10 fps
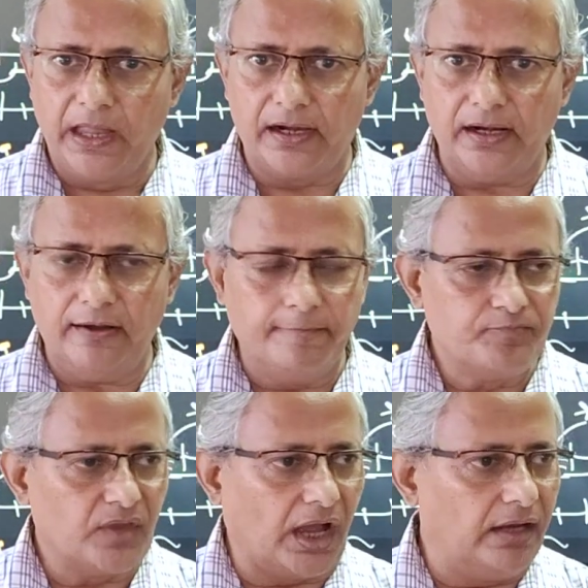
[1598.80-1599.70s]
right?
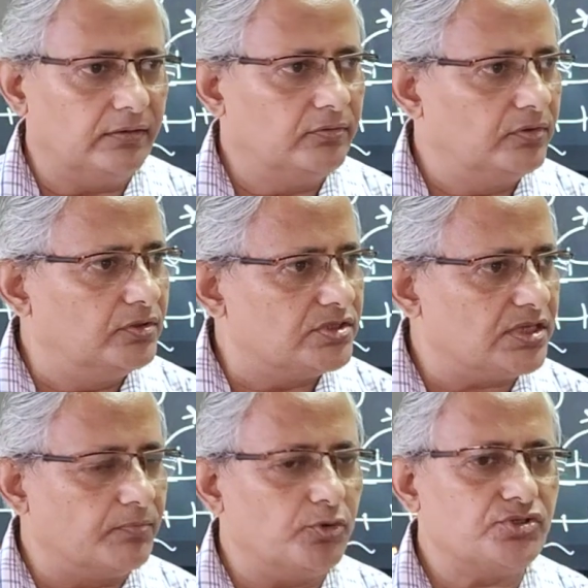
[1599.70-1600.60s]
And
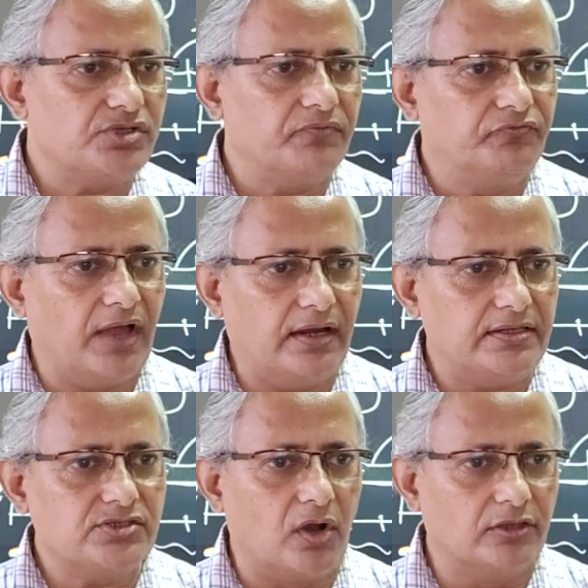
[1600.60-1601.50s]
suppose if that
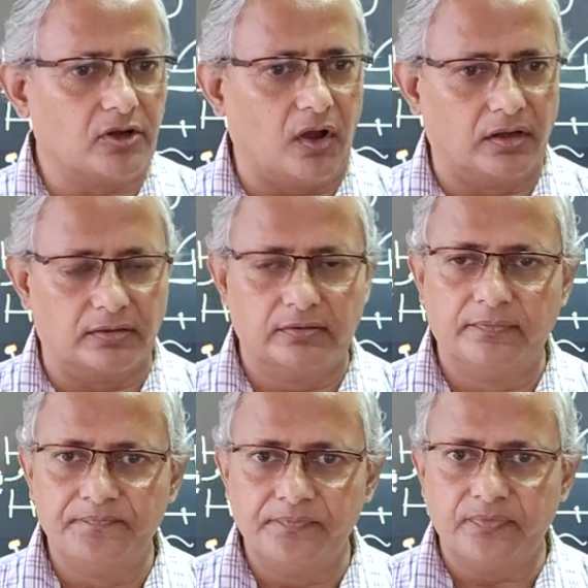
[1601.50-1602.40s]
is gone wrong,
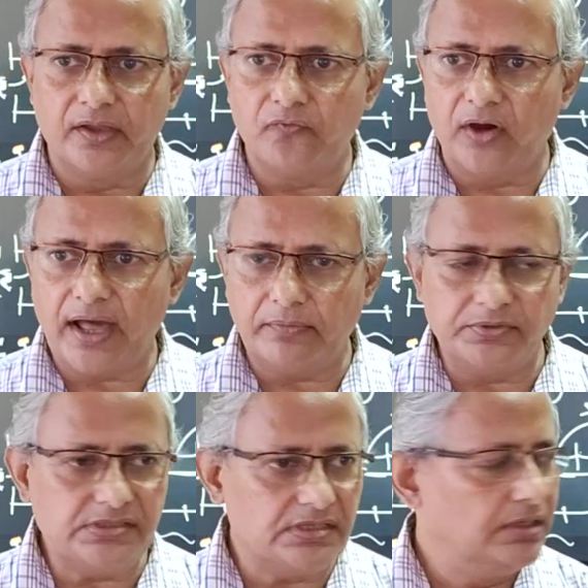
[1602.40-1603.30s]
then what
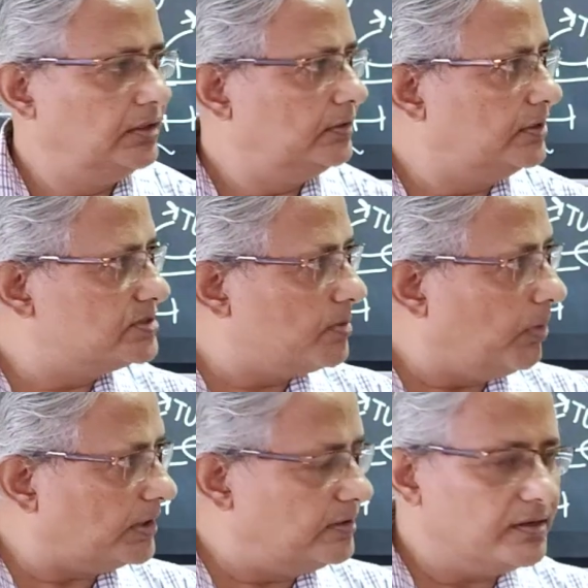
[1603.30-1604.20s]
happens? This is the
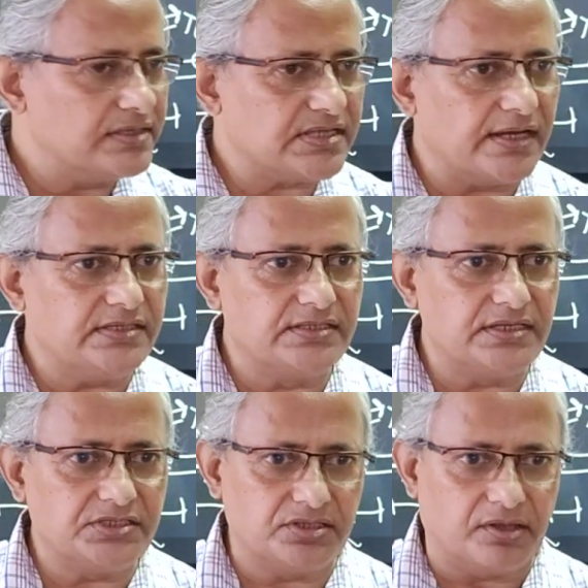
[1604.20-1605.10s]
button besides
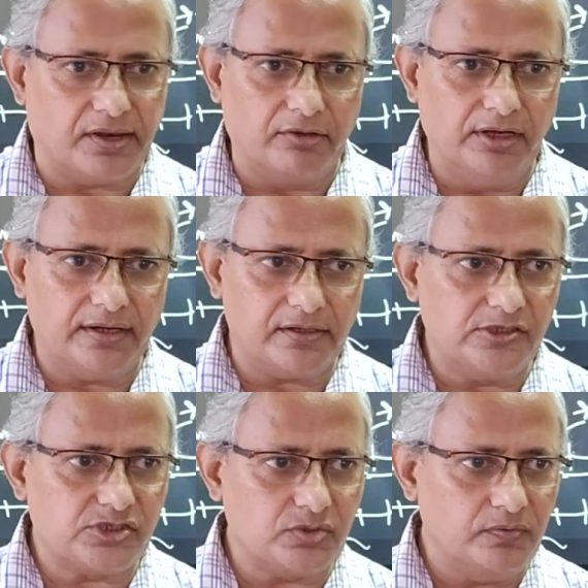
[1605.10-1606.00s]
this regulator
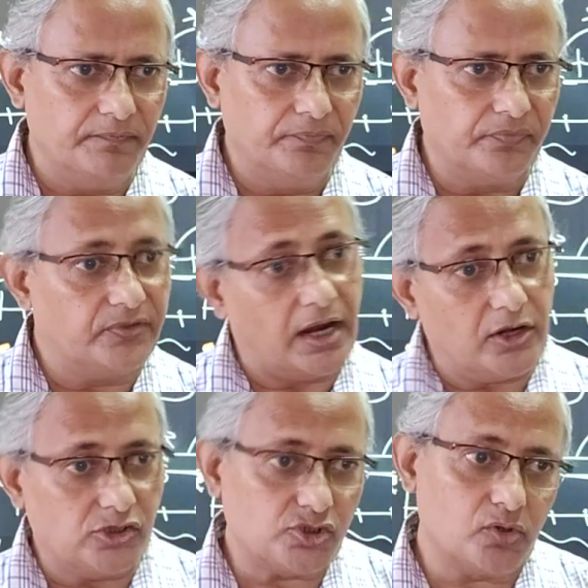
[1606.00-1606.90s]
also, that
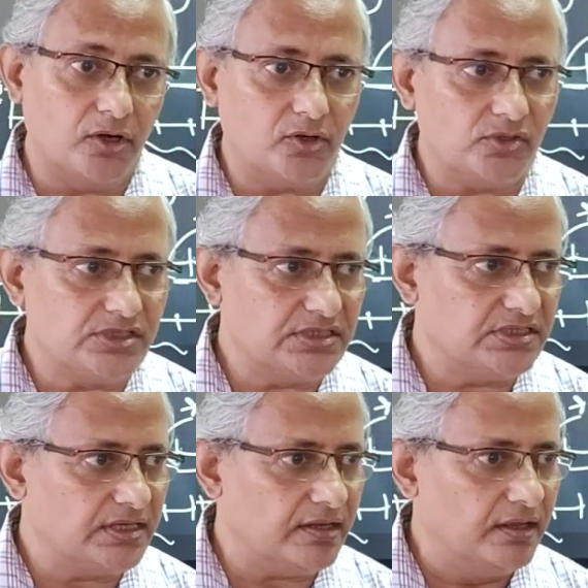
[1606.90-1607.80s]
also controls
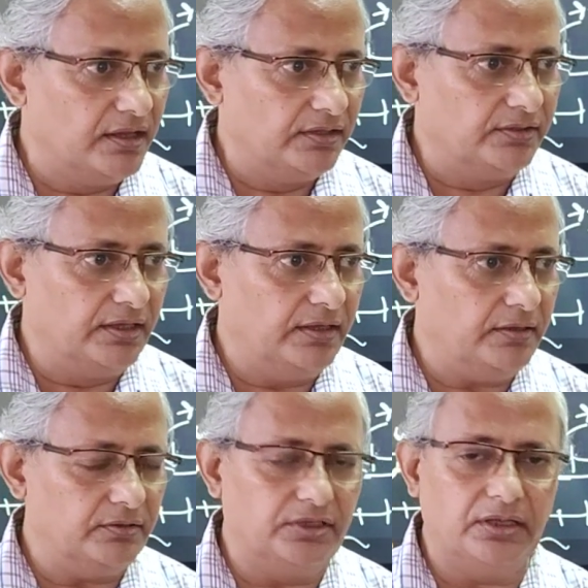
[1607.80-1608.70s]

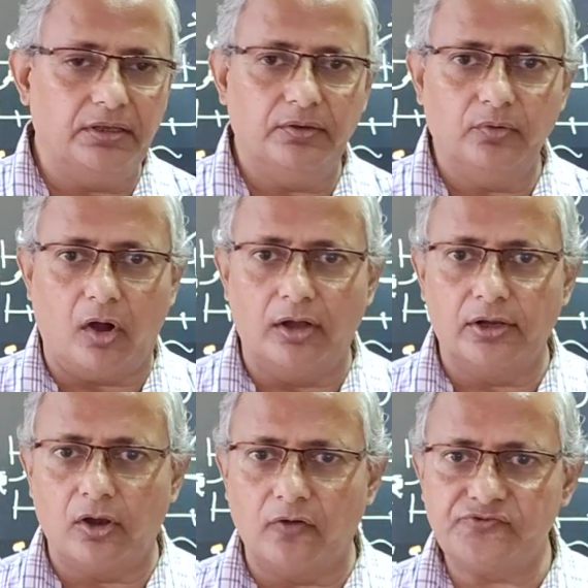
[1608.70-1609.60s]
the on
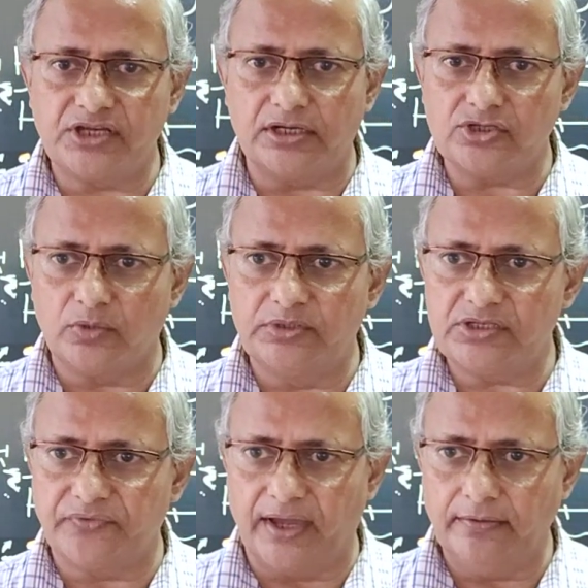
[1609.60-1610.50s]
and off status of
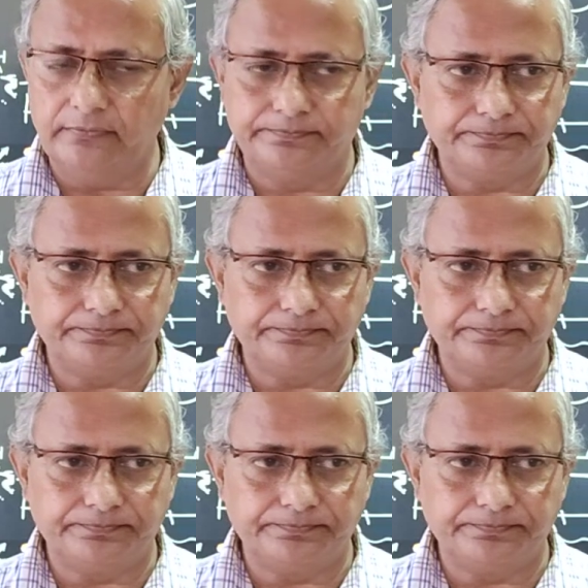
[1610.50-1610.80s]
this fan.